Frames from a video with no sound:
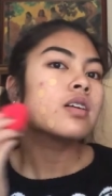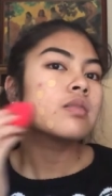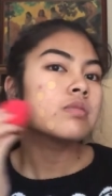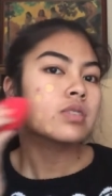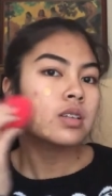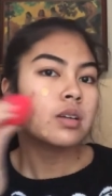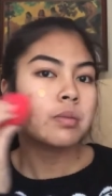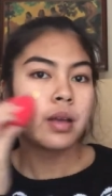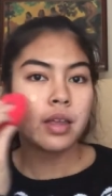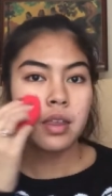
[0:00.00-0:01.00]
I'm just gonna
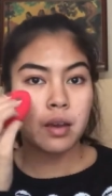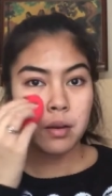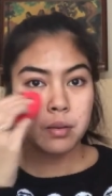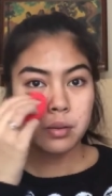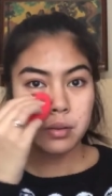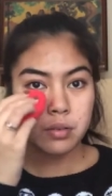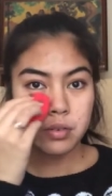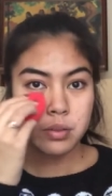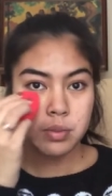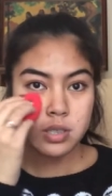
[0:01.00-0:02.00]
apply that all
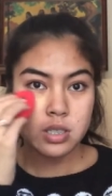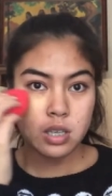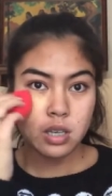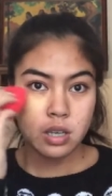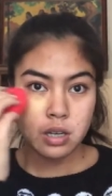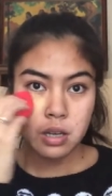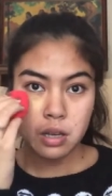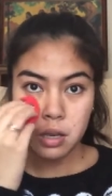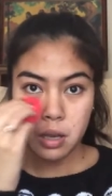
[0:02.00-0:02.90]
over my skin.